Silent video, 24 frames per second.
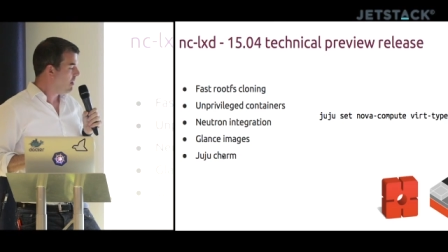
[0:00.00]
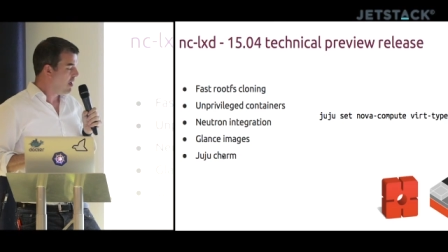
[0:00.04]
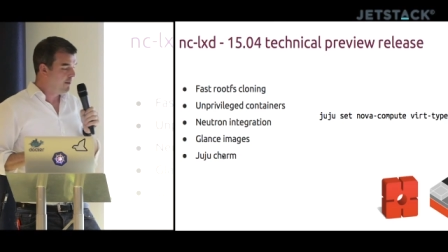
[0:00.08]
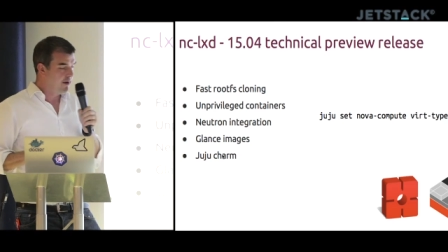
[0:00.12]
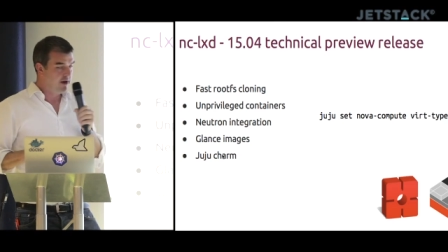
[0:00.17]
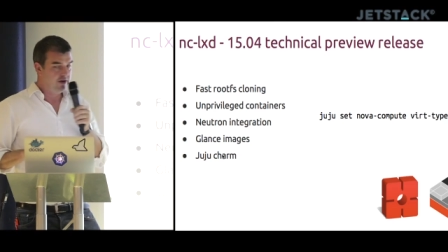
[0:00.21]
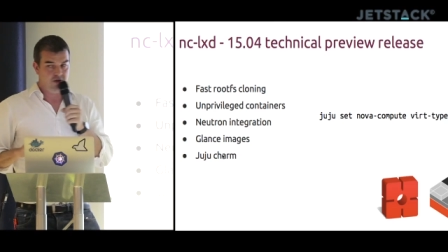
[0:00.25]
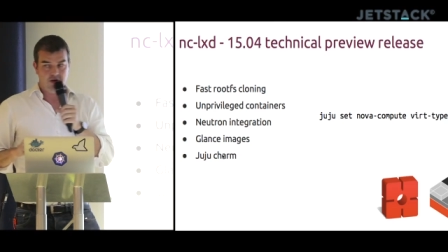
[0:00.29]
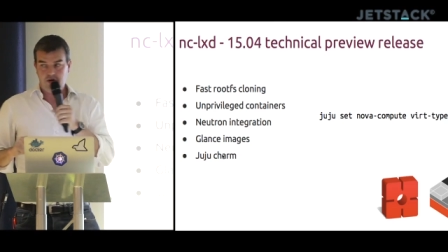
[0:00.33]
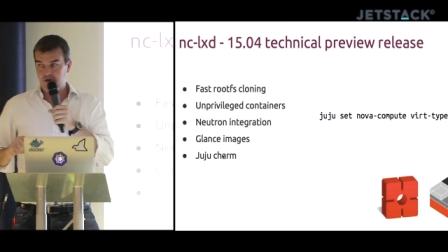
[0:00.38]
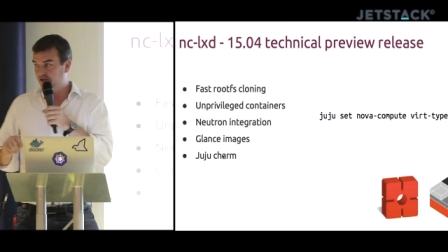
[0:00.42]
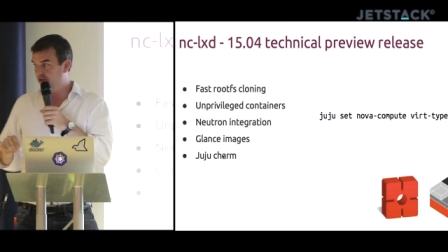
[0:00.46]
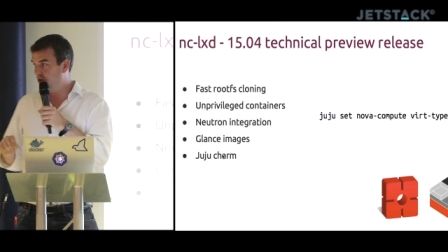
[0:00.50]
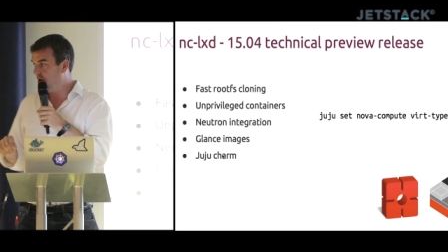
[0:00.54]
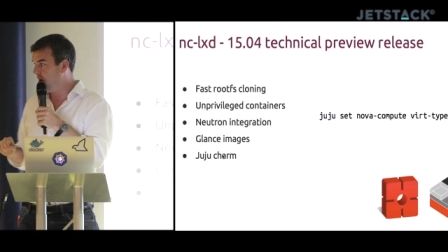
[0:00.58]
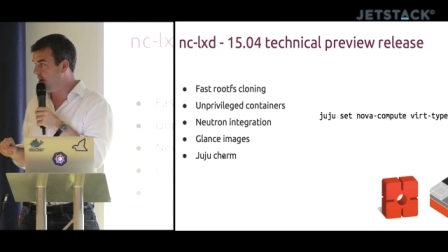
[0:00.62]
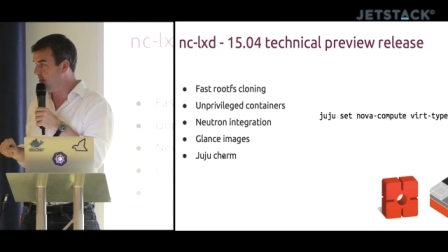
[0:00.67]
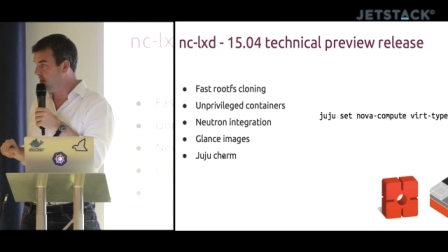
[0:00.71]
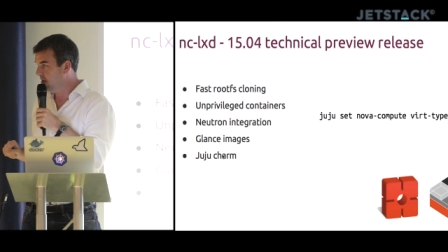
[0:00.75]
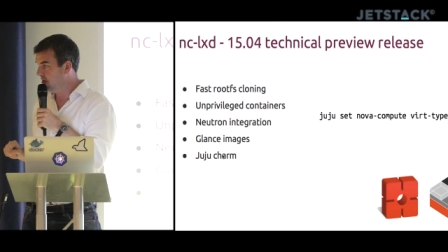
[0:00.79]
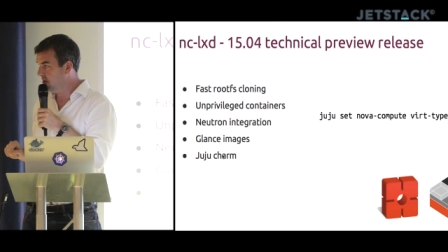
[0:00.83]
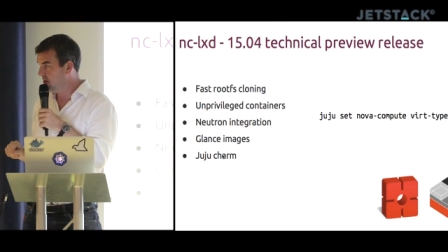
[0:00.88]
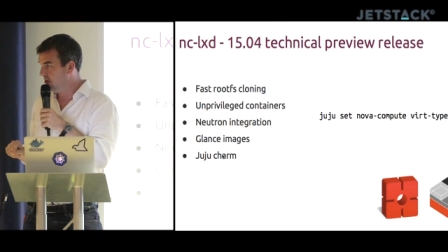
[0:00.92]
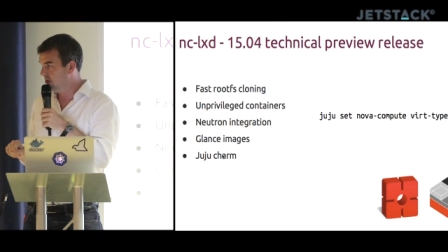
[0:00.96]
How am I doing on
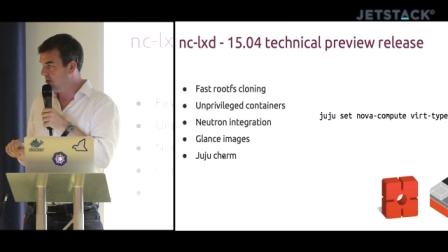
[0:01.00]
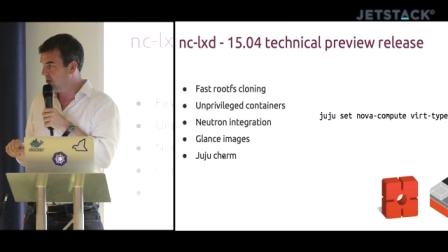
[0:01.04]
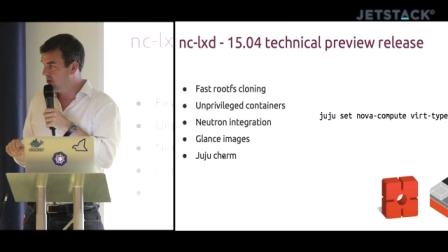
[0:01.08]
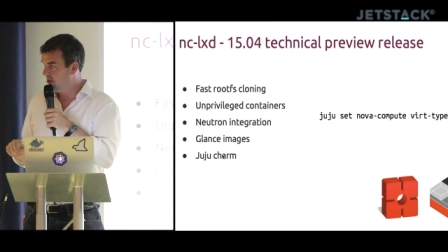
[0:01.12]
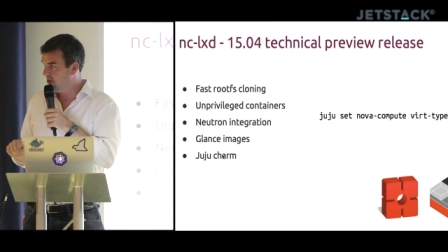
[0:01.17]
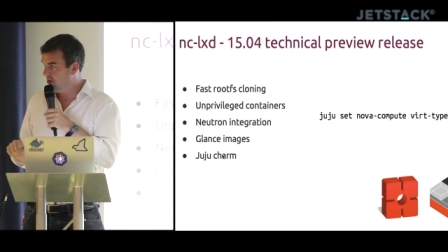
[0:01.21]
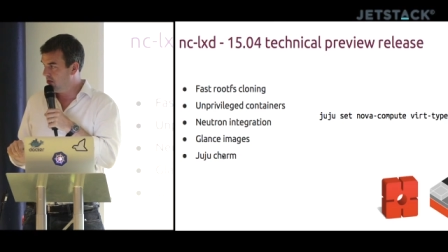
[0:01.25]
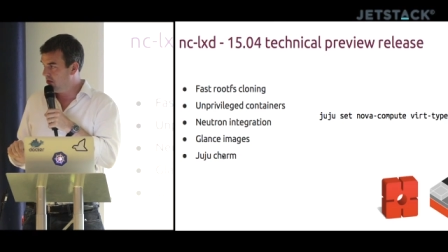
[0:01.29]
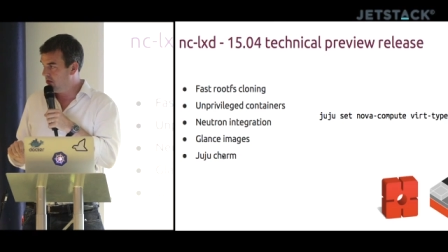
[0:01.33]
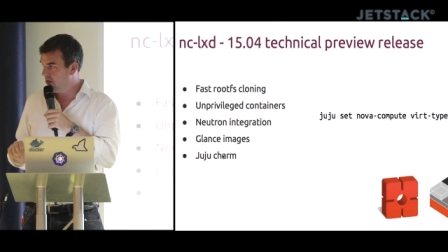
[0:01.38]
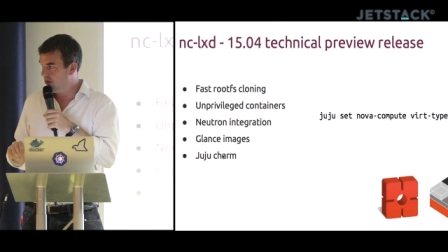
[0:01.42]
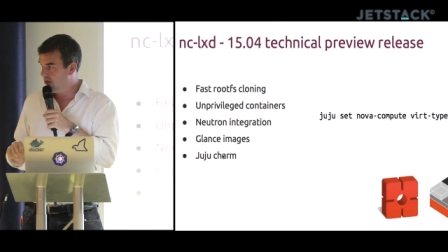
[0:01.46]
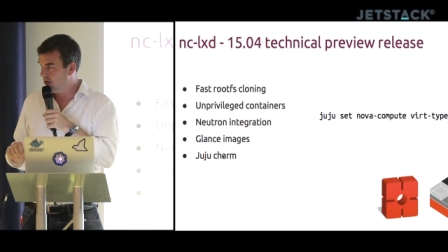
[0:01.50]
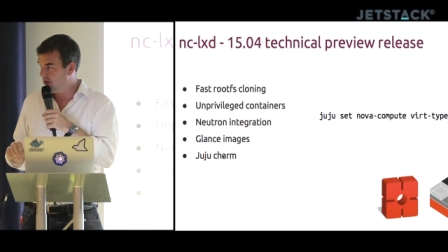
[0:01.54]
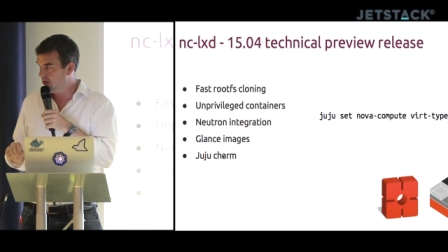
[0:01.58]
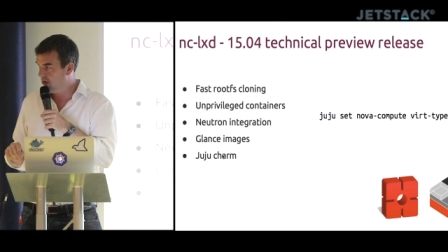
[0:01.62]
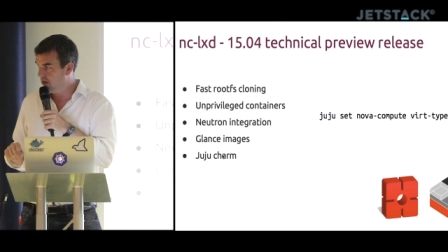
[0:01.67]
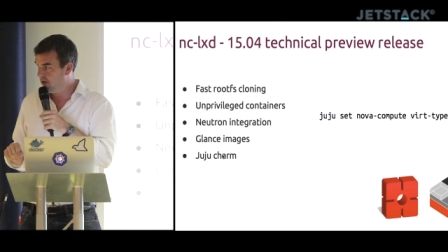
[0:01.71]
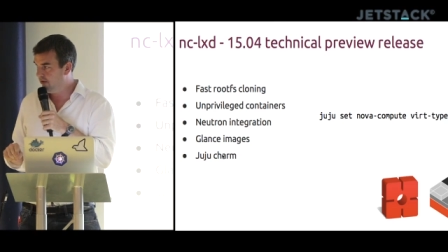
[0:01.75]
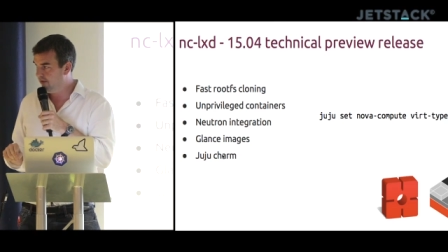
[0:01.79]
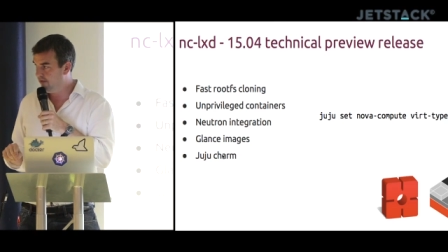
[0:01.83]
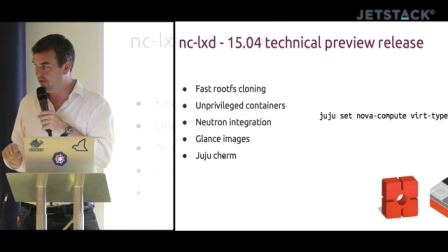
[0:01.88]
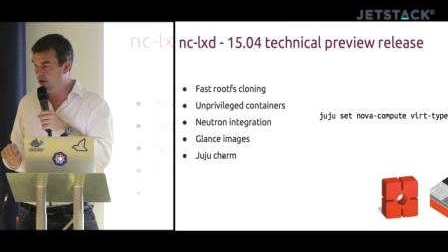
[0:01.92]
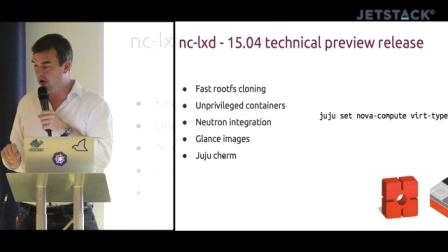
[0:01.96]
time?
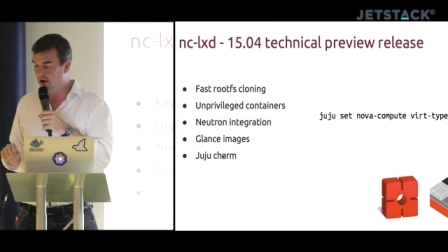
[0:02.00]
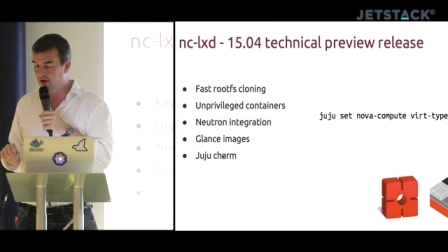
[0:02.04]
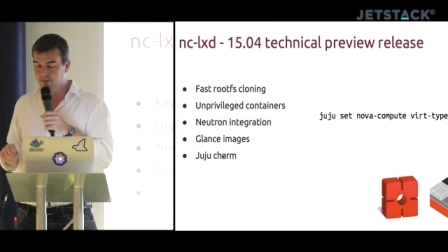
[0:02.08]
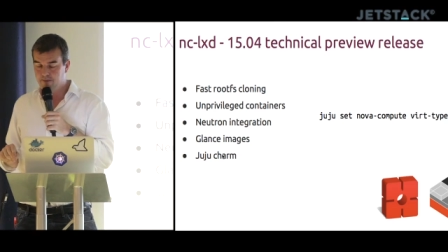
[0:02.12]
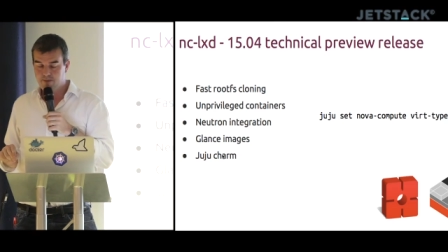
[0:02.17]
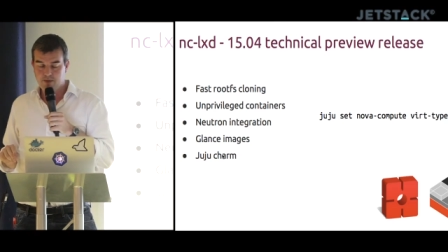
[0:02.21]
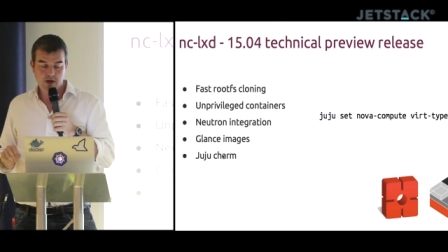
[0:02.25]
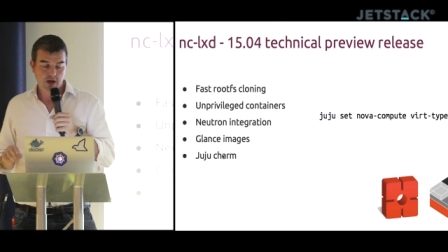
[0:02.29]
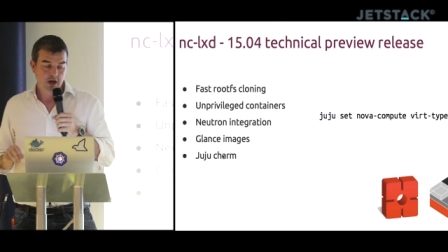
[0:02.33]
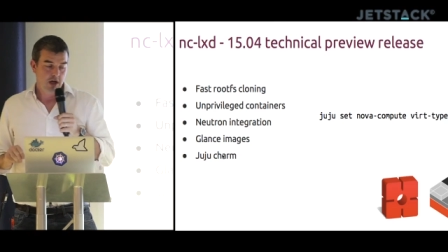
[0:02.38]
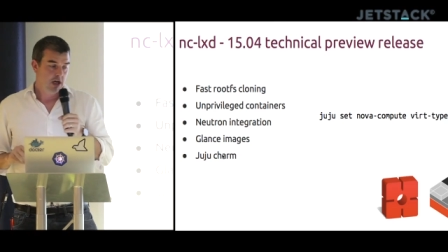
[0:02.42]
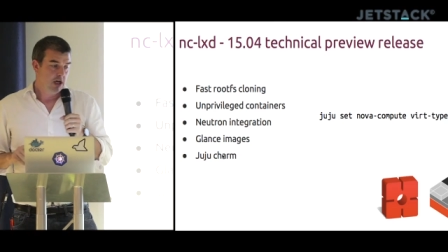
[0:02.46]
You're fine.